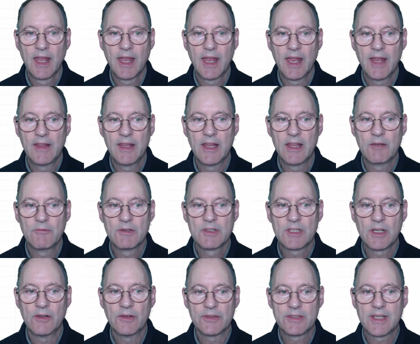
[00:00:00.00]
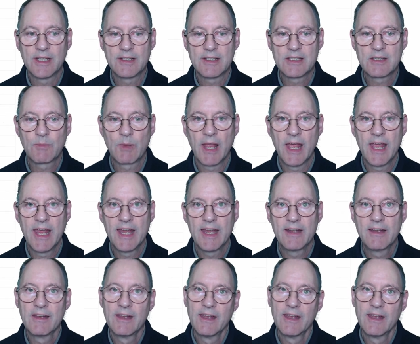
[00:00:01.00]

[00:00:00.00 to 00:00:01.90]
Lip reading: and then the results are displayed